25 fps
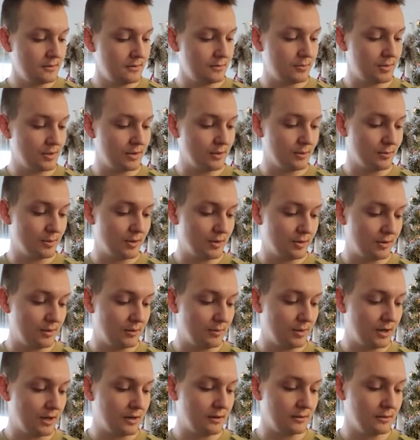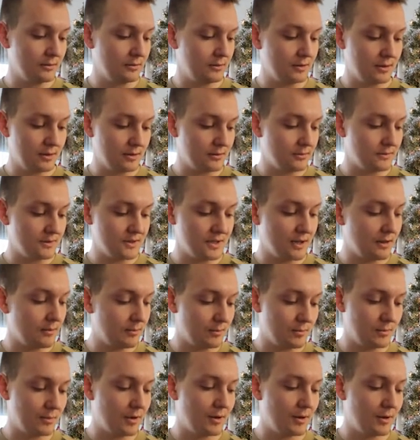But they're both about, you know, same